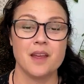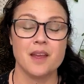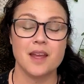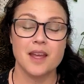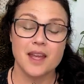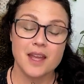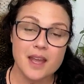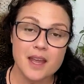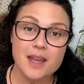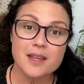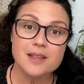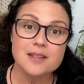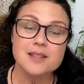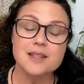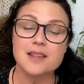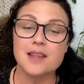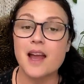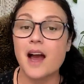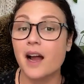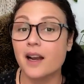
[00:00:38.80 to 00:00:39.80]
Here's
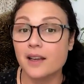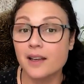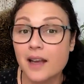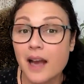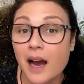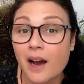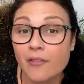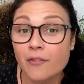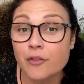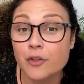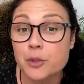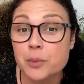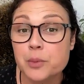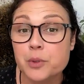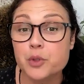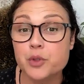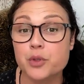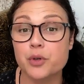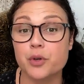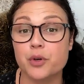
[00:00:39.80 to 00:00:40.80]
the uncomfortable
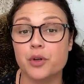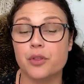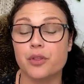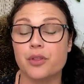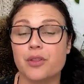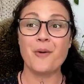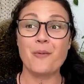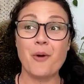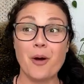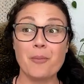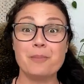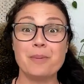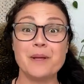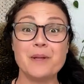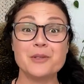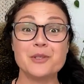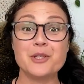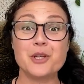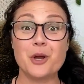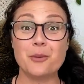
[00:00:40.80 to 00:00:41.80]
truth. What
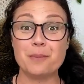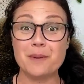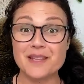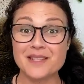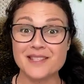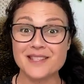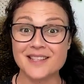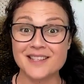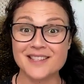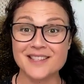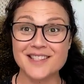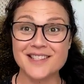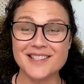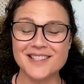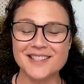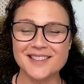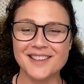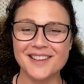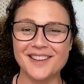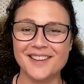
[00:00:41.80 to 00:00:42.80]
builds your
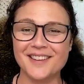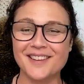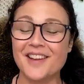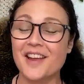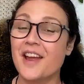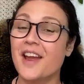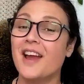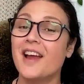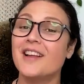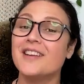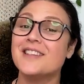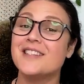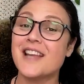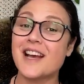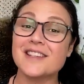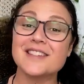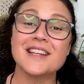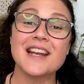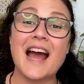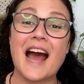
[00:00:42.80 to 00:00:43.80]
business
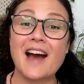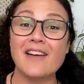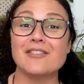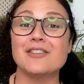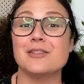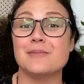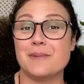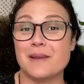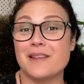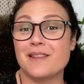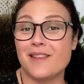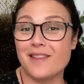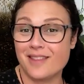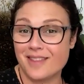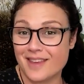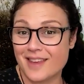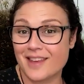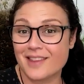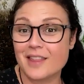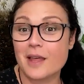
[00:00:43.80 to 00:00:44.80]
doesn't have to be the
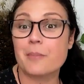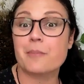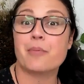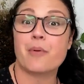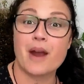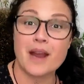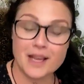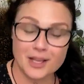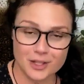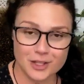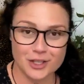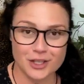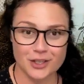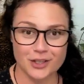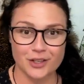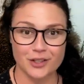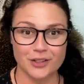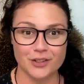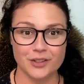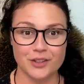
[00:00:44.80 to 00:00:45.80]
thing that breaks
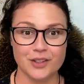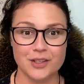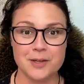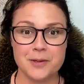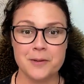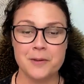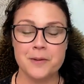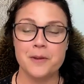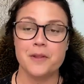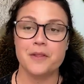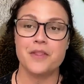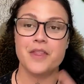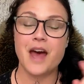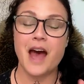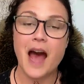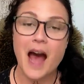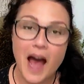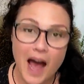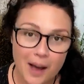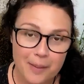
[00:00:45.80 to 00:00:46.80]
you. The
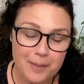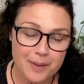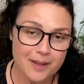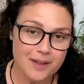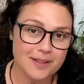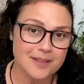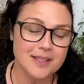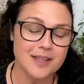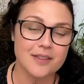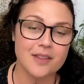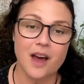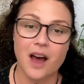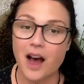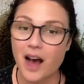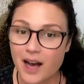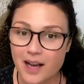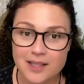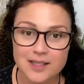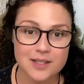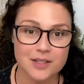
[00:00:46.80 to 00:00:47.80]
habits and the
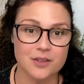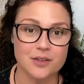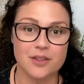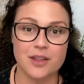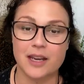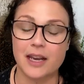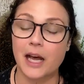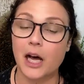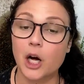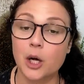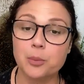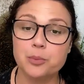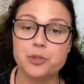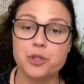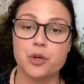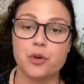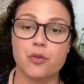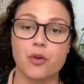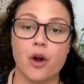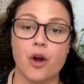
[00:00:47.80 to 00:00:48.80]
hustle that helped
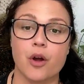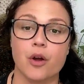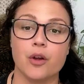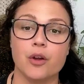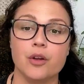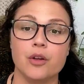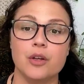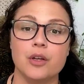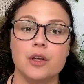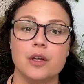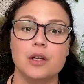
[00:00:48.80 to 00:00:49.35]
you grow,